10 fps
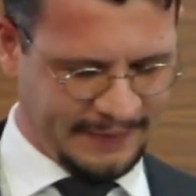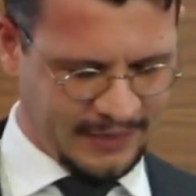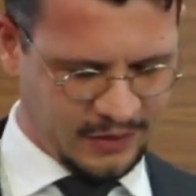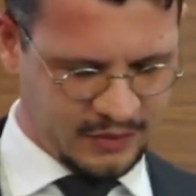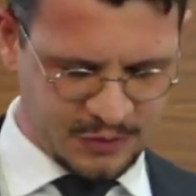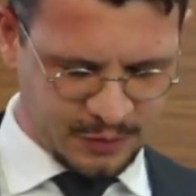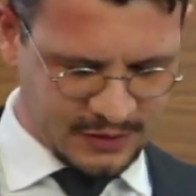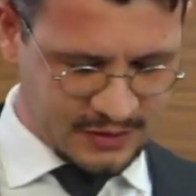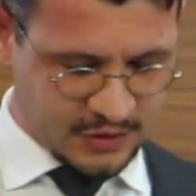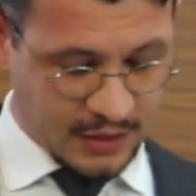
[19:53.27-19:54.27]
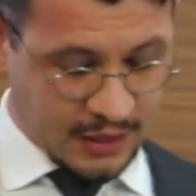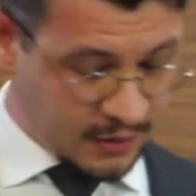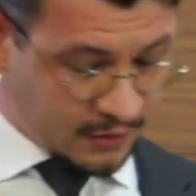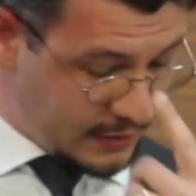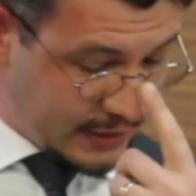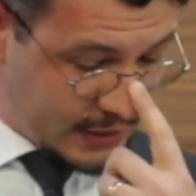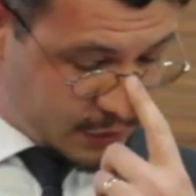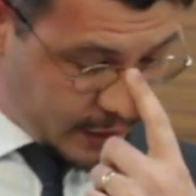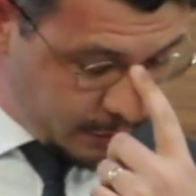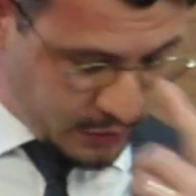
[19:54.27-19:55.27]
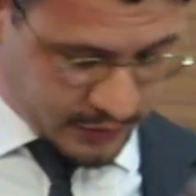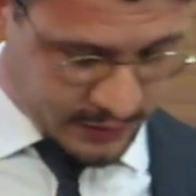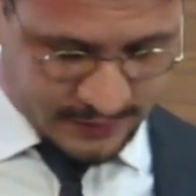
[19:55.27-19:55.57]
Well, this brings us to our next main point